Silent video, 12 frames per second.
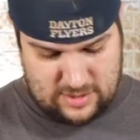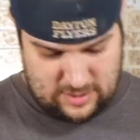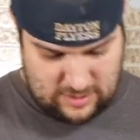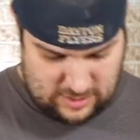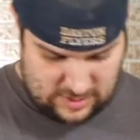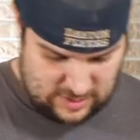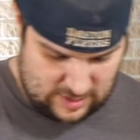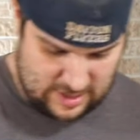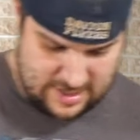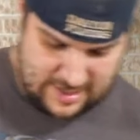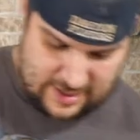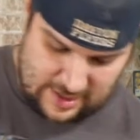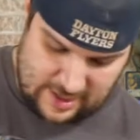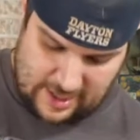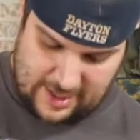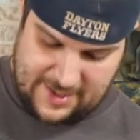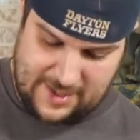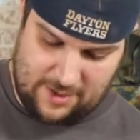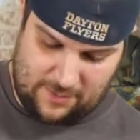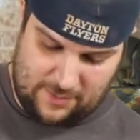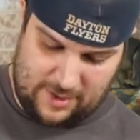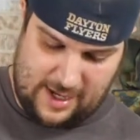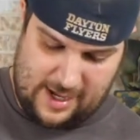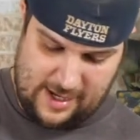looks like an item
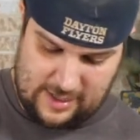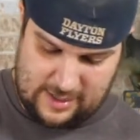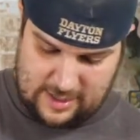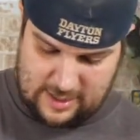deck.